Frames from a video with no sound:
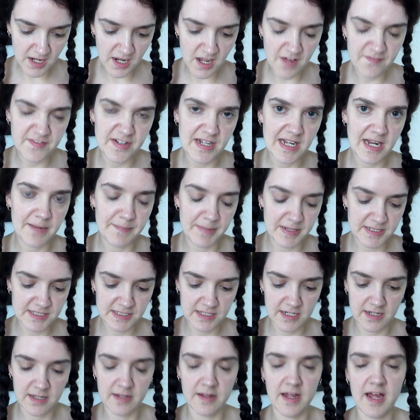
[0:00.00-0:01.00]
love
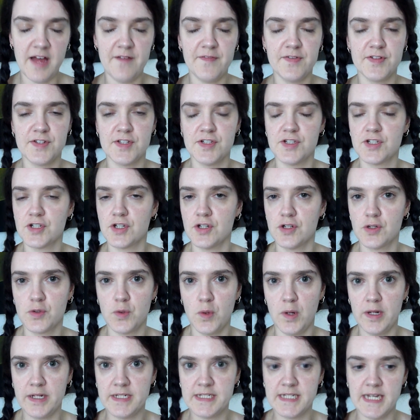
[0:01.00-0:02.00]
Illamasqua, ever such good
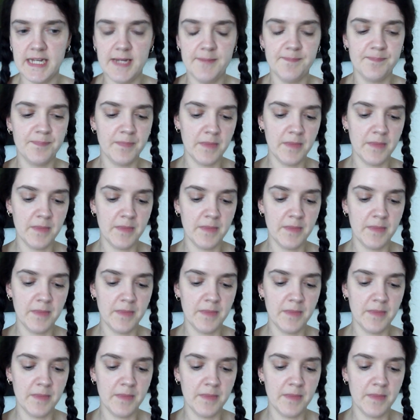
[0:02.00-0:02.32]
quality.